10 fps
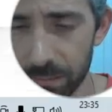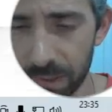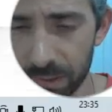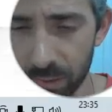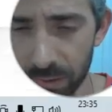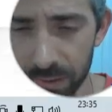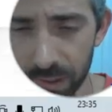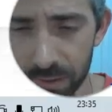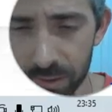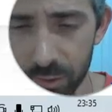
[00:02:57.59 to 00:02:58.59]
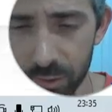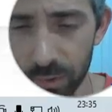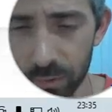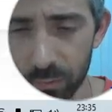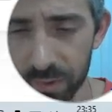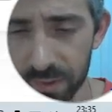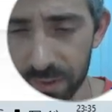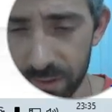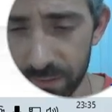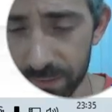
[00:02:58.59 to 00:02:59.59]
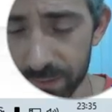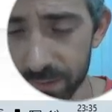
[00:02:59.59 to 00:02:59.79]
Bitcoin that you will receive,